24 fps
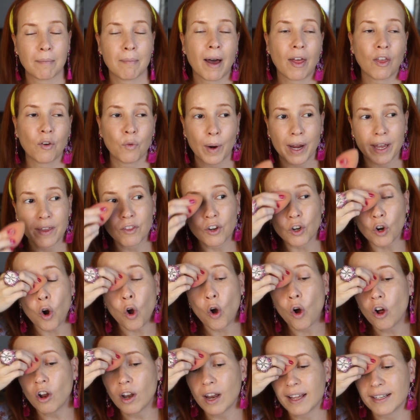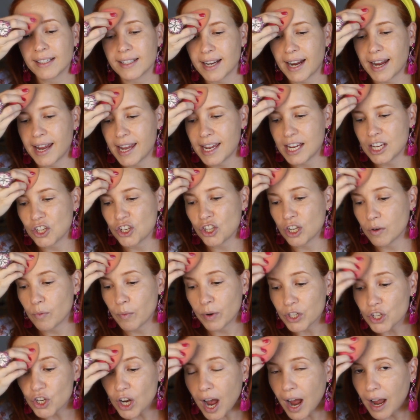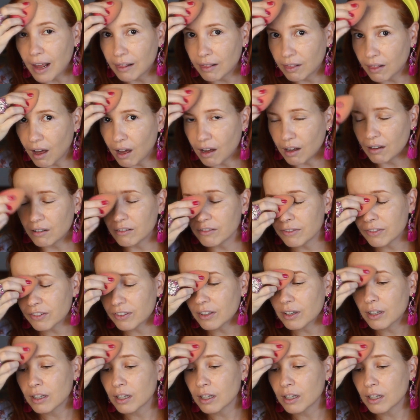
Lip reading: by the way, they're all anti-aging, which I love.